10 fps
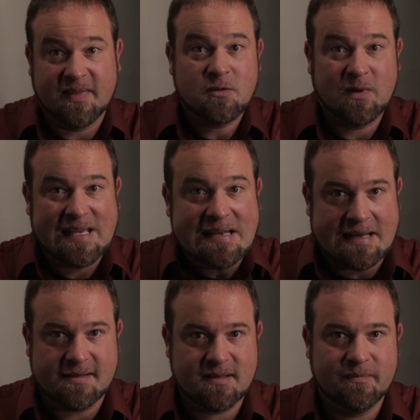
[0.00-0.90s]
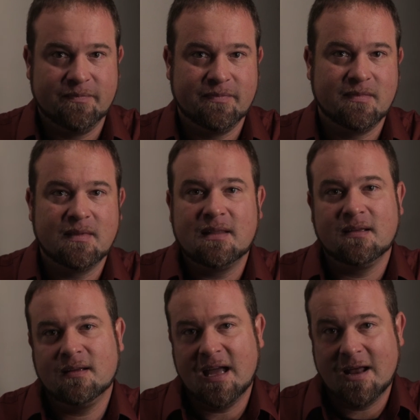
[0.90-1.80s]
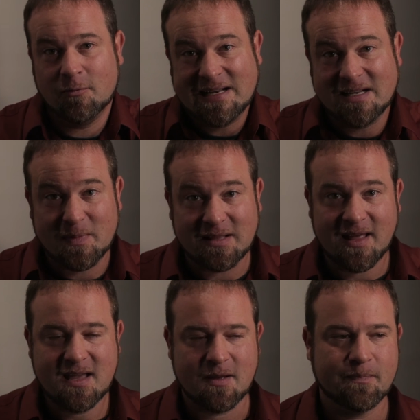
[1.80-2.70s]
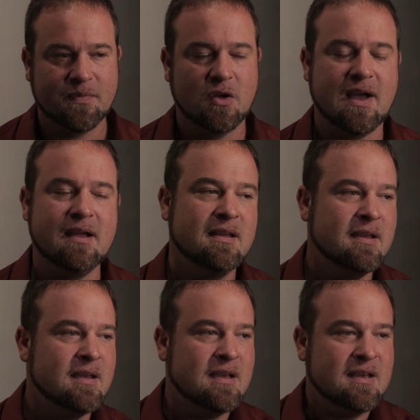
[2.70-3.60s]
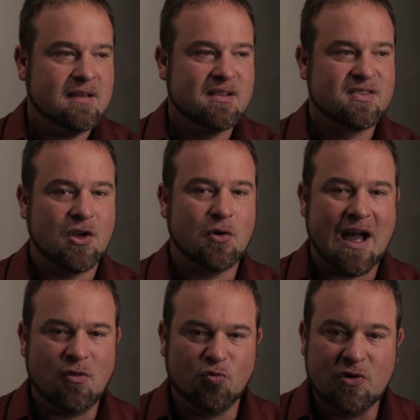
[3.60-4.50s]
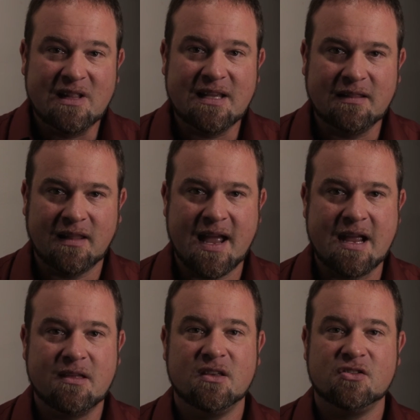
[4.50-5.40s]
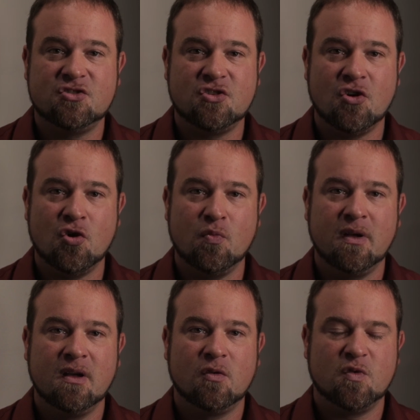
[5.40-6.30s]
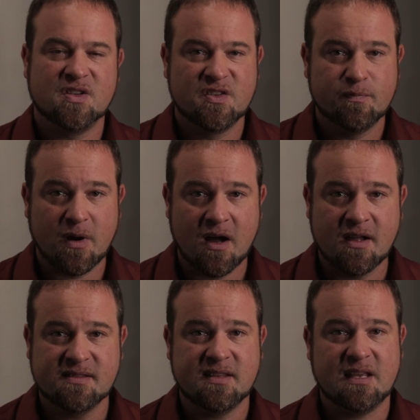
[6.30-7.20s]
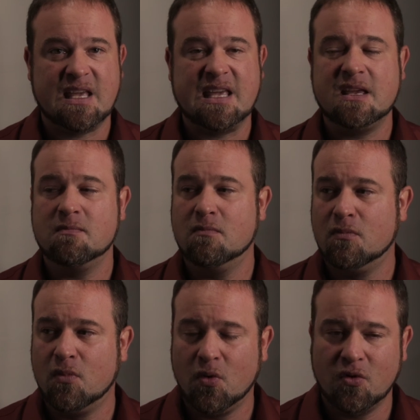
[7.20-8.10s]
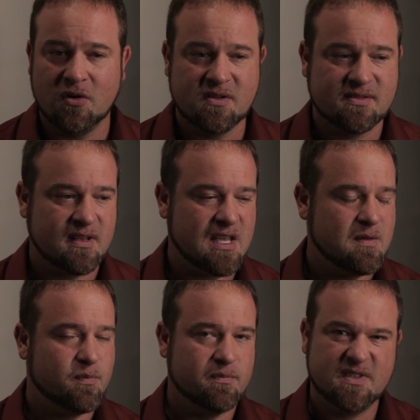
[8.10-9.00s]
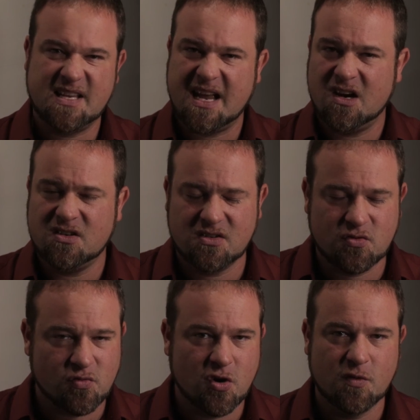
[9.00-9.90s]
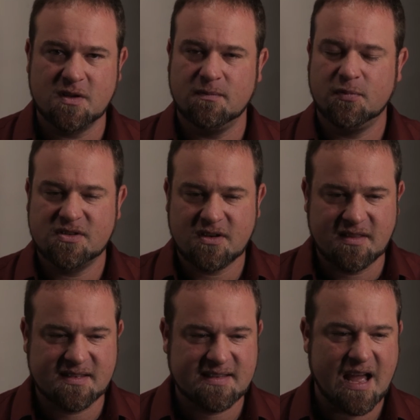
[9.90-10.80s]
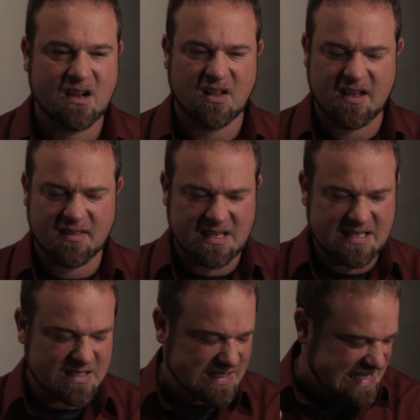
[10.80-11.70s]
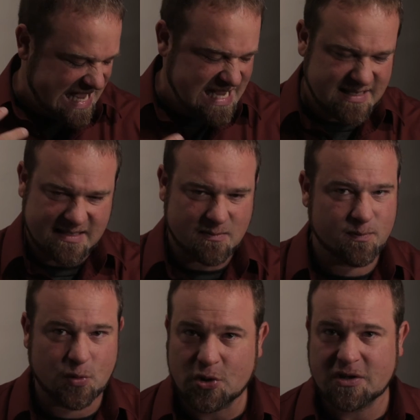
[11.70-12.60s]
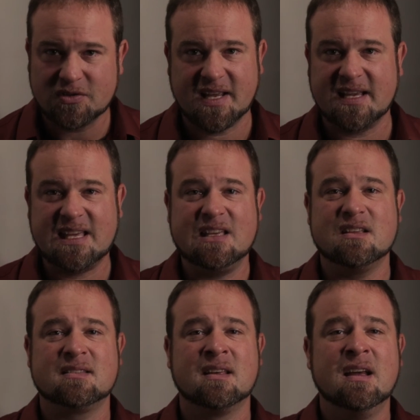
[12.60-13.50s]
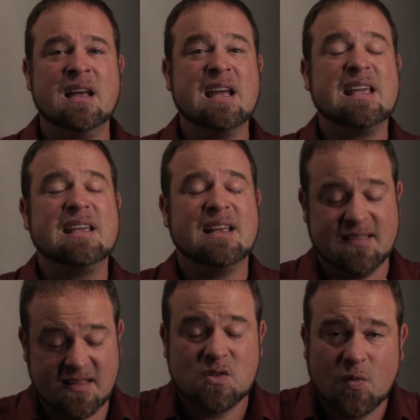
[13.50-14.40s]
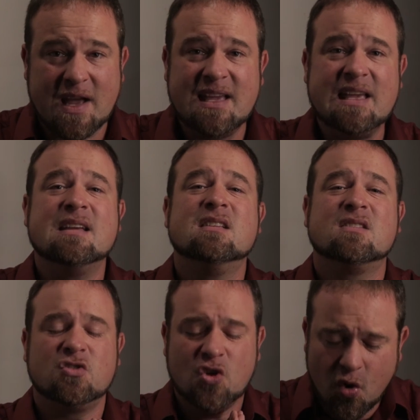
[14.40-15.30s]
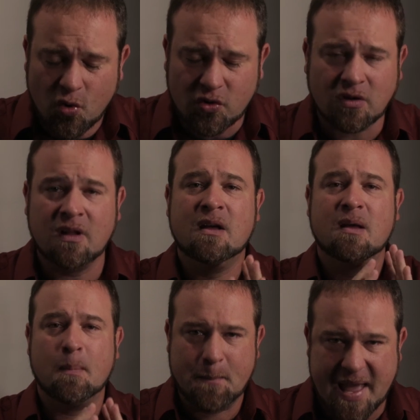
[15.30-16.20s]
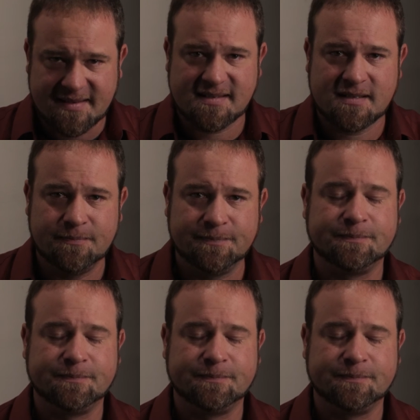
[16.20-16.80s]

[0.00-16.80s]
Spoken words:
That's what he does. And we need to be like him, okay? So I really like that Job responds, that he mourns, that he tears his robes and puts on the sackcloth, and he hates the boils. In this way, he is a total mess.